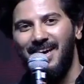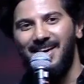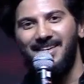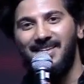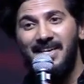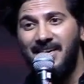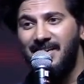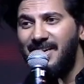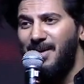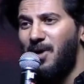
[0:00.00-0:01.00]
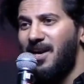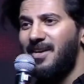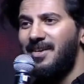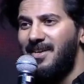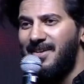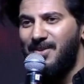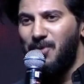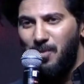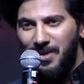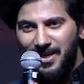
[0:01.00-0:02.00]
And day one,
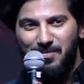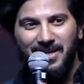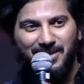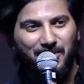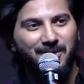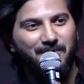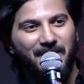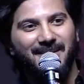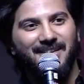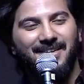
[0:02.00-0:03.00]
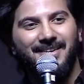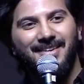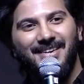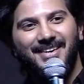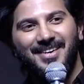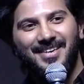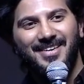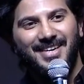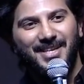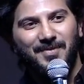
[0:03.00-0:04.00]
nobody, please don't spread
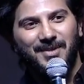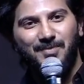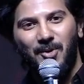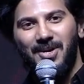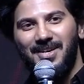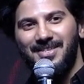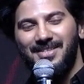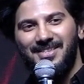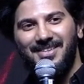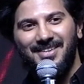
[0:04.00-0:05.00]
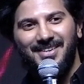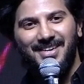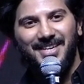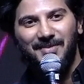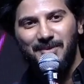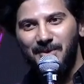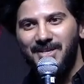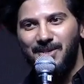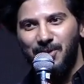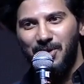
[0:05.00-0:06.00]
any of the spoilers. Let
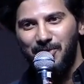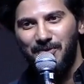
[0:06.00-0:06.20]
everybody enjoy the